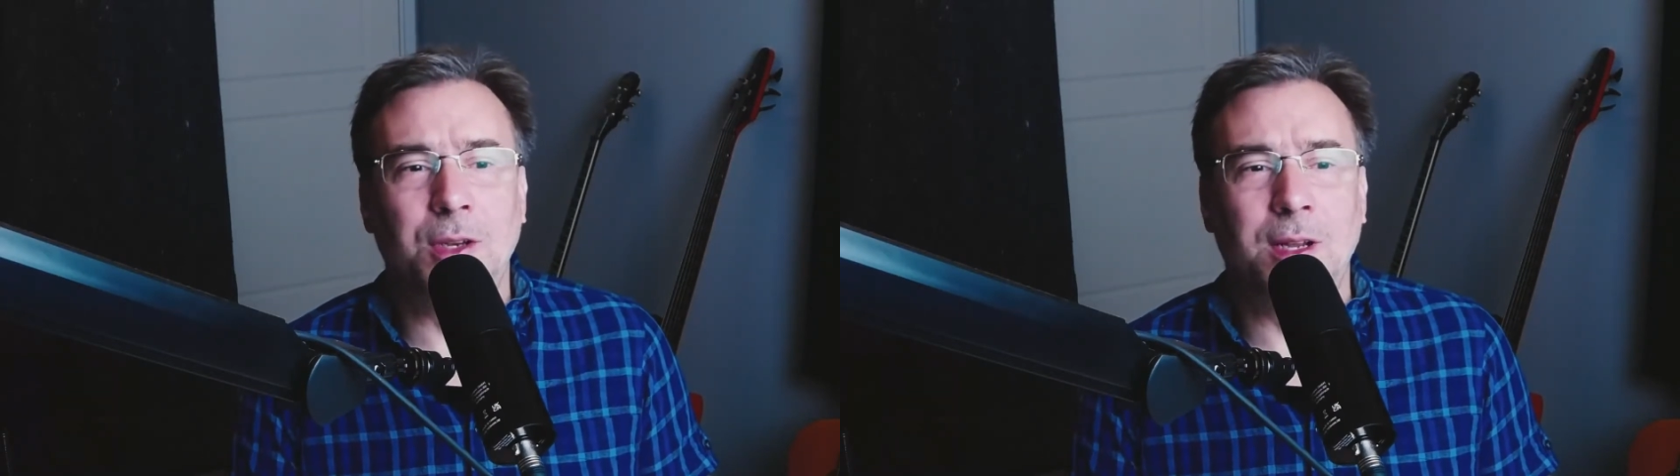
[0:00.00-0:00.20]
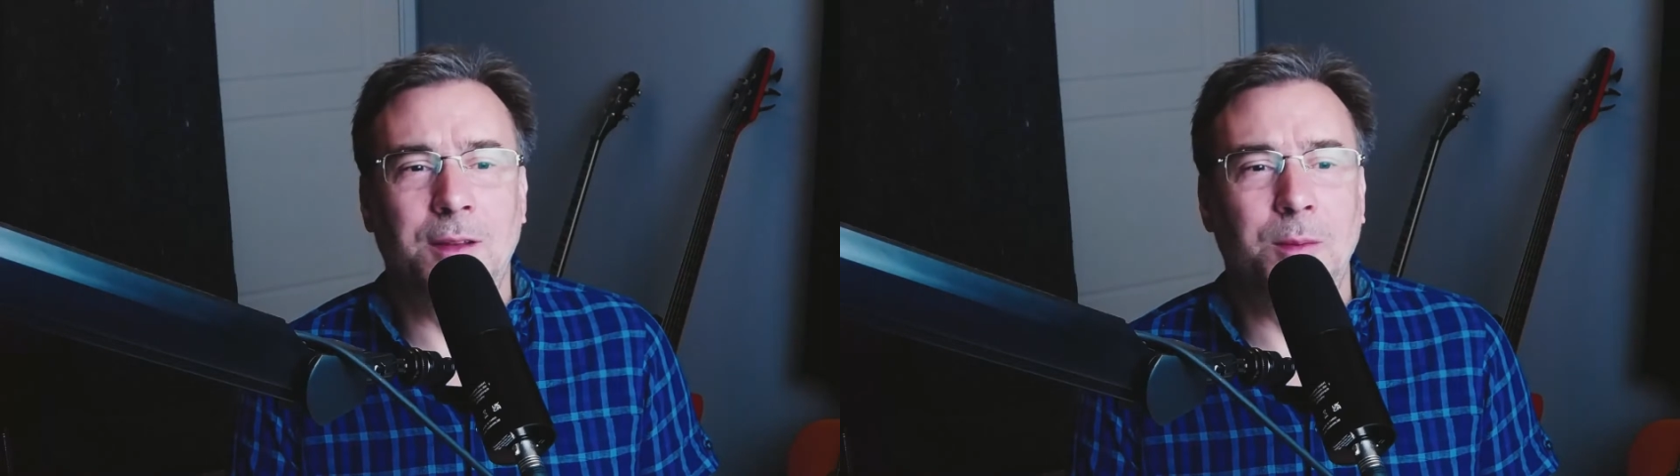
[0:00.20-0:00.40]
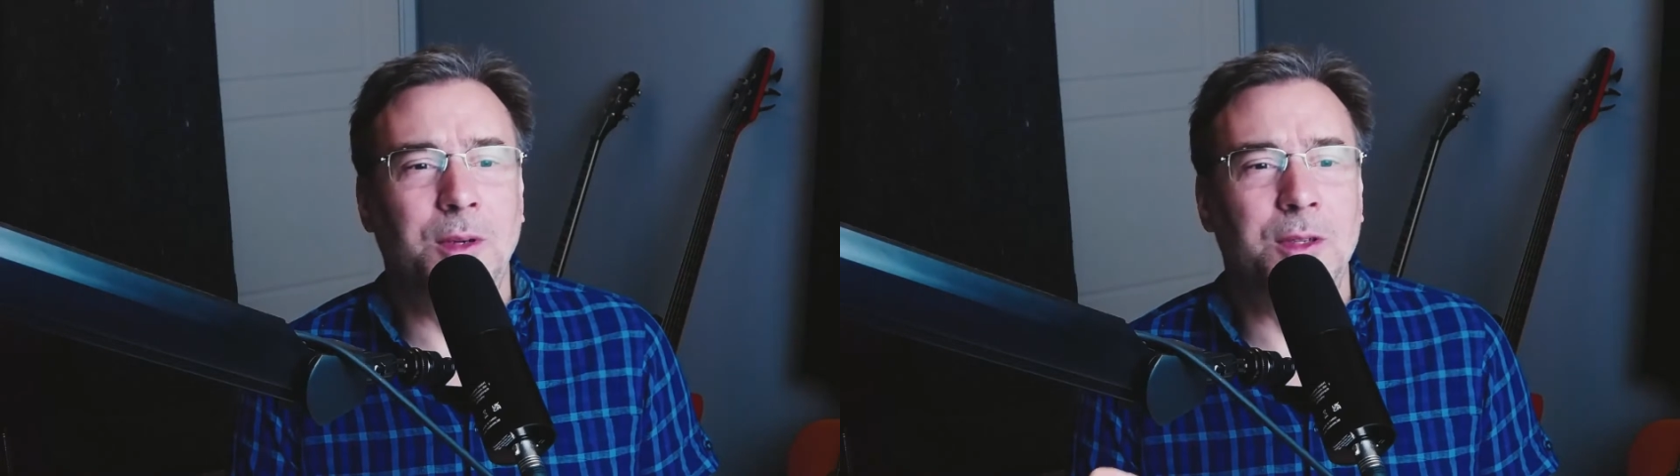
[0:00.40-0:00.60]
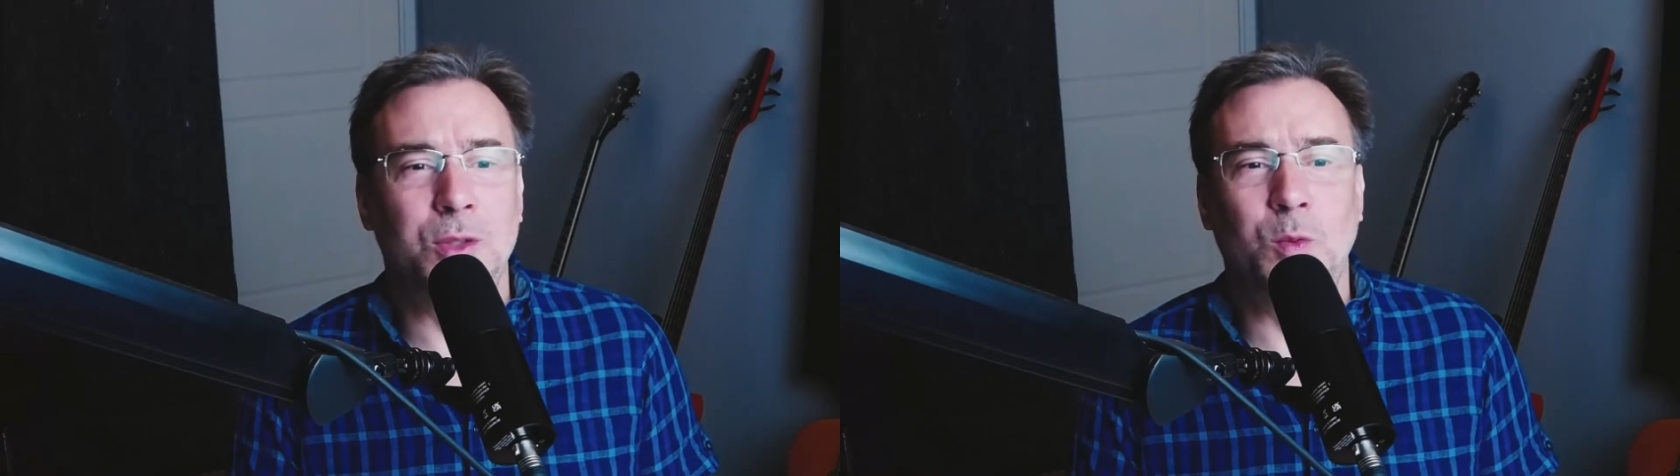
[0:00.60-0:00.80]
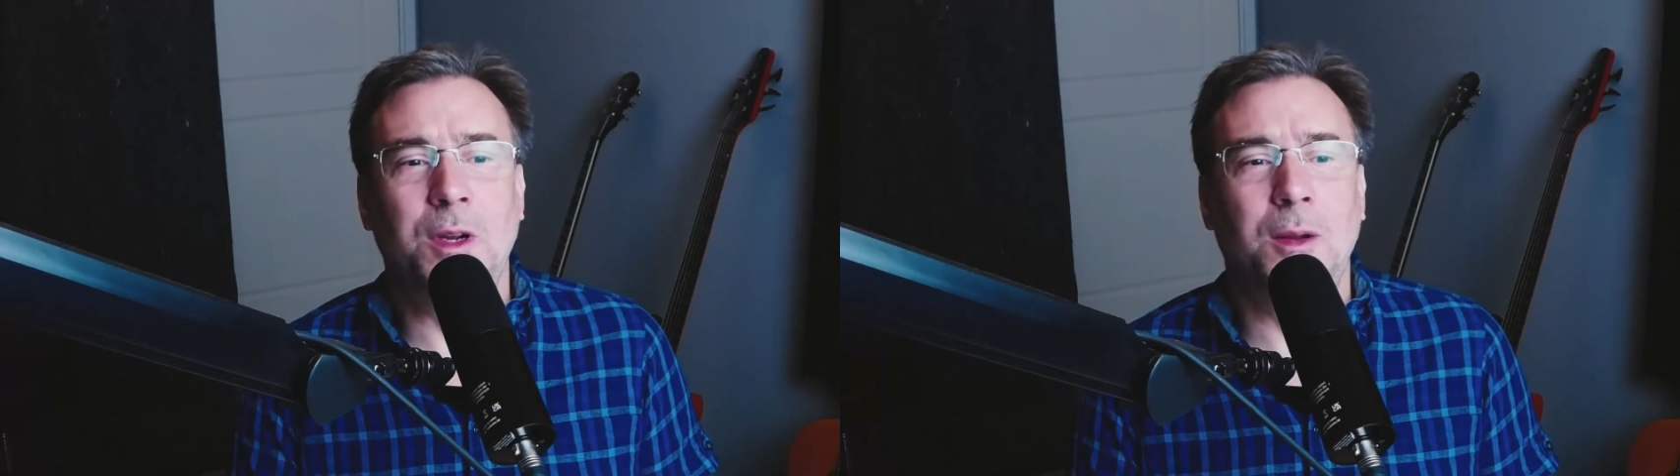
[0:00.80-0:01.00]
together
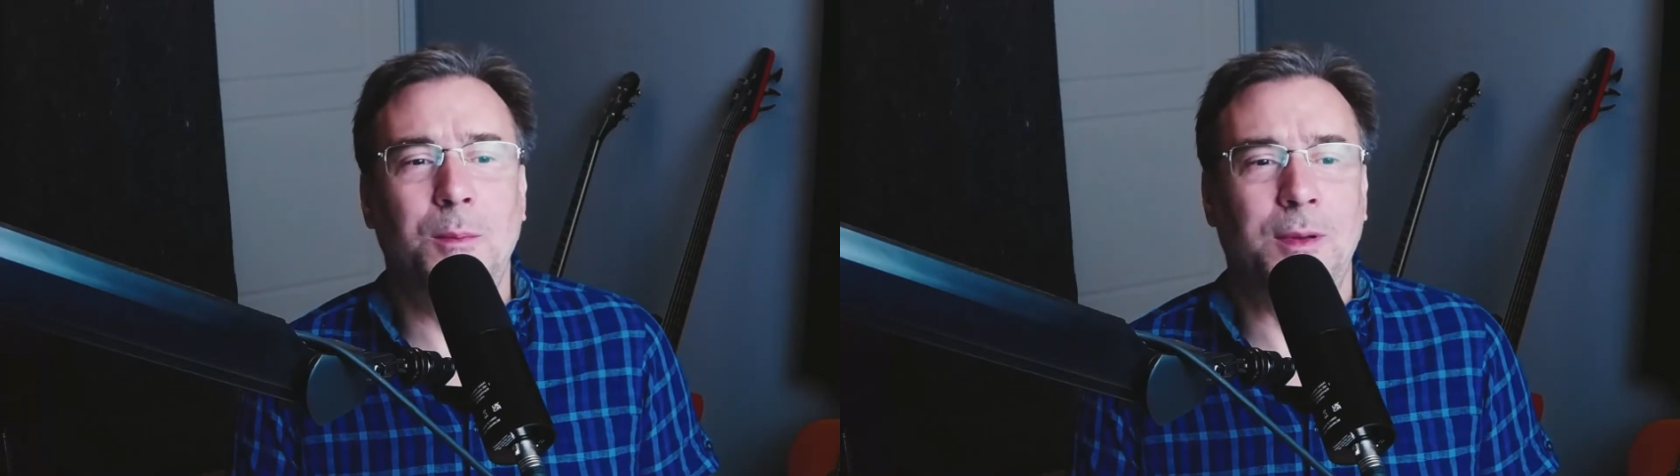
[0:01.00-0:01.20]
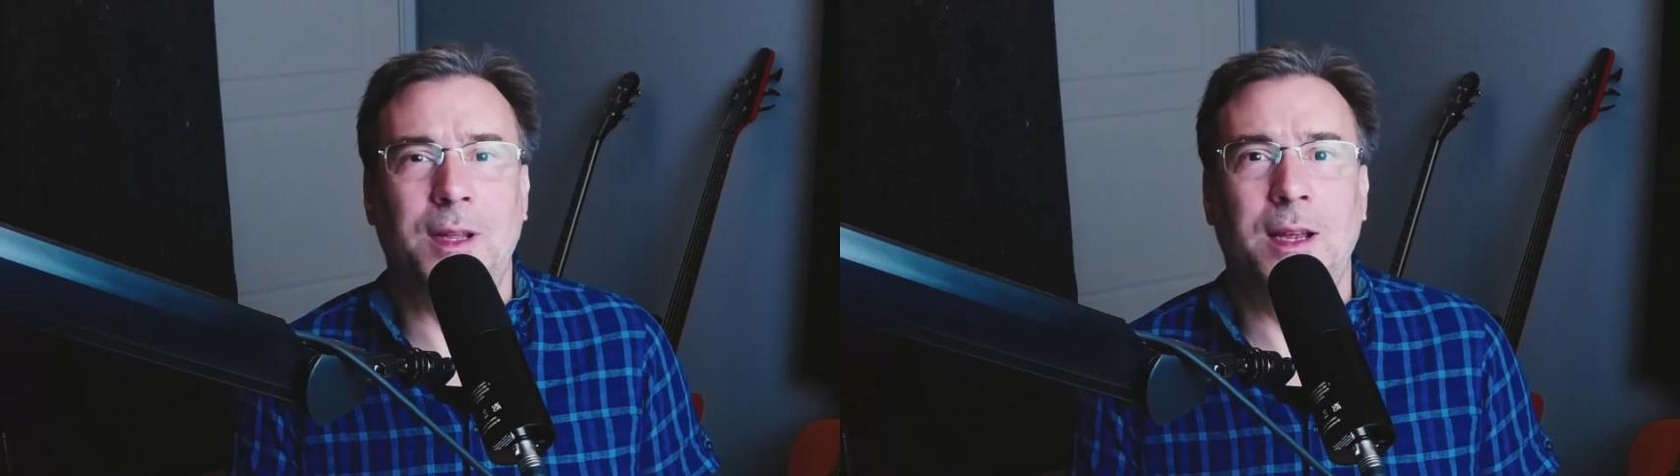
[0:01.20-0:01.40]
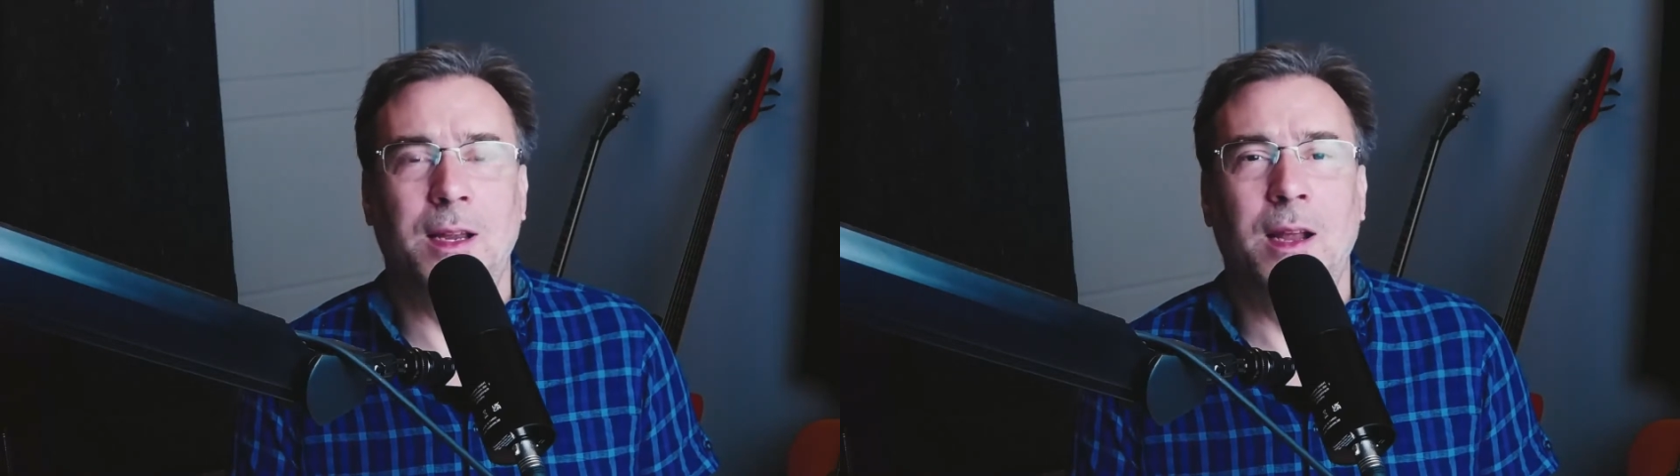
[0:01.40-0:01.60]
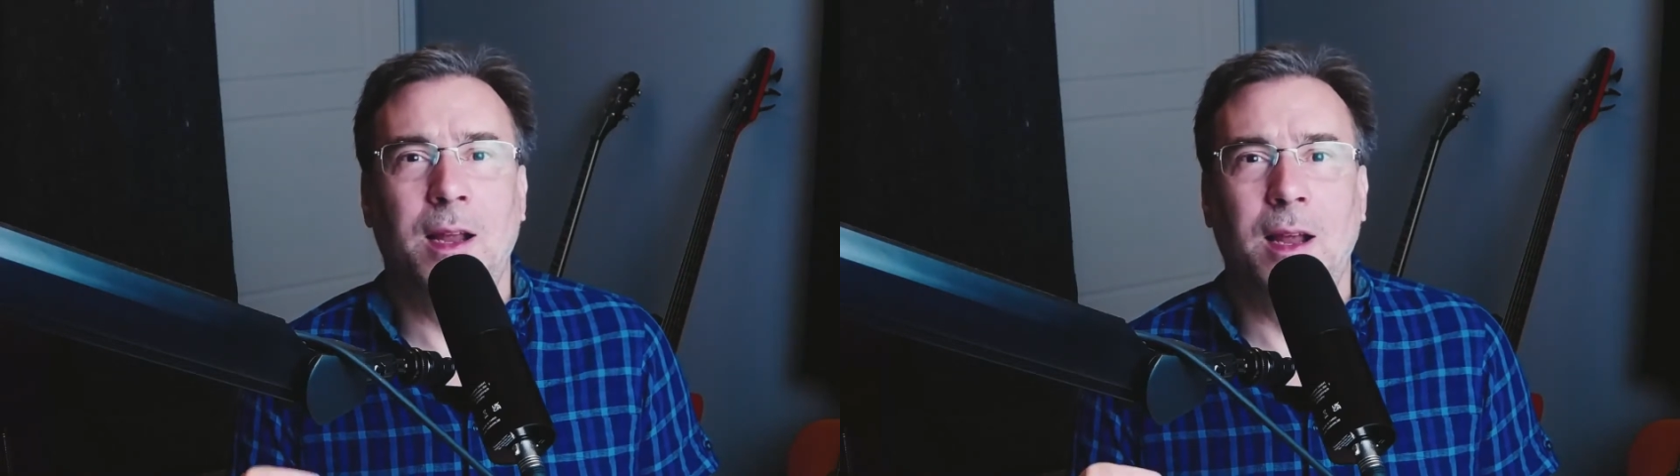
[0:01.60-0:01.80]
because we're going to play